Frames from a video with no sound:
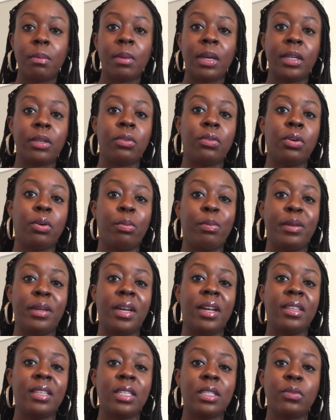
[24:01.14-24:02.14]
and Michael go
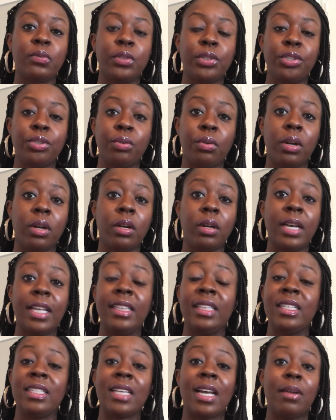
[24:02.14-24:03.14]
beyond this for sure.
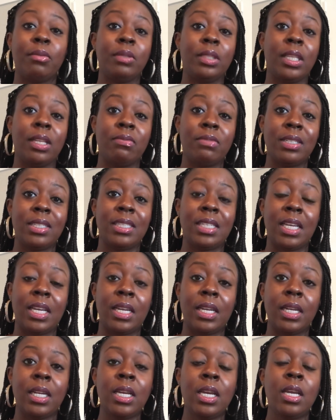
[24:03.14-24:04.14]
At least I would love to see
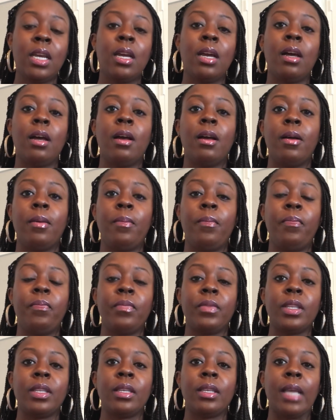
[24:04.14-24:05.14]
it.
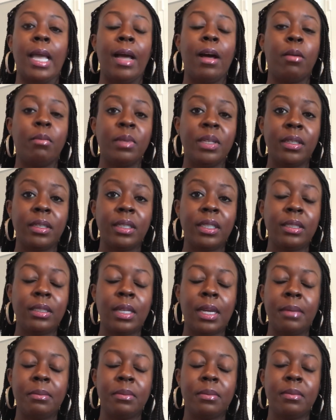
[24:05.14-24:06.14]
Alma
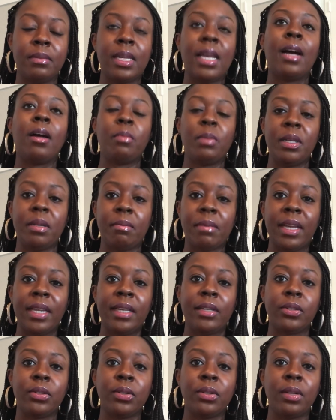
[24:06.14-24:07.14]
and
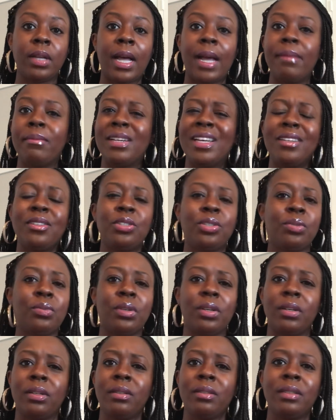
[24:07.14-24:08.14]
Michael, I'm not
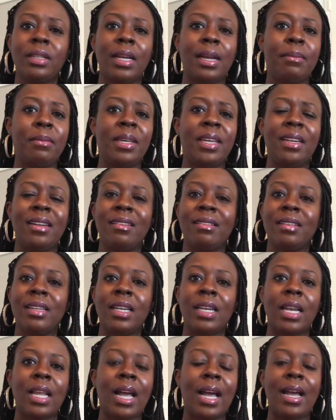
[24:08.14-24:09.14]
sure. I mean,
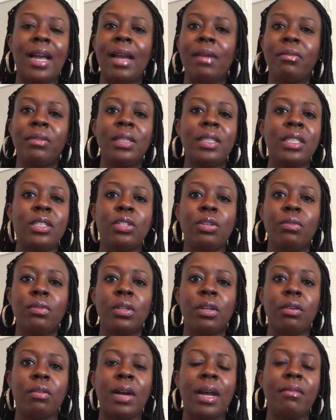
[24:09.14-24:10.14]
I really don't
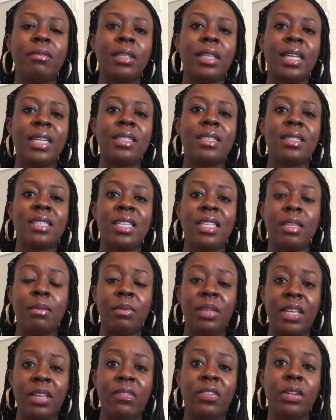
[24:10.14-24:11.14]
know. I would like to see
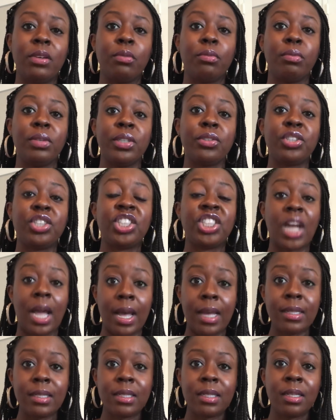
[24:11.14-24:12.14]
them give it a real
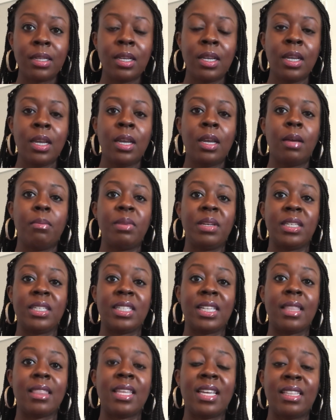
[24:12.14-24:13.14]
shot
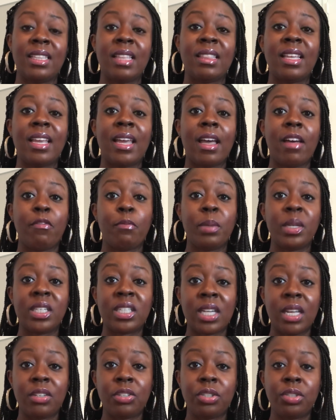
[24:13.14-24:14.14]
because I think that they have
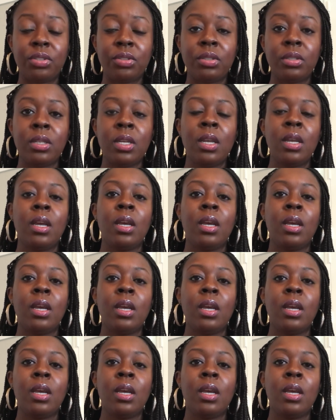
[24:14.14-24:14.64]
potential.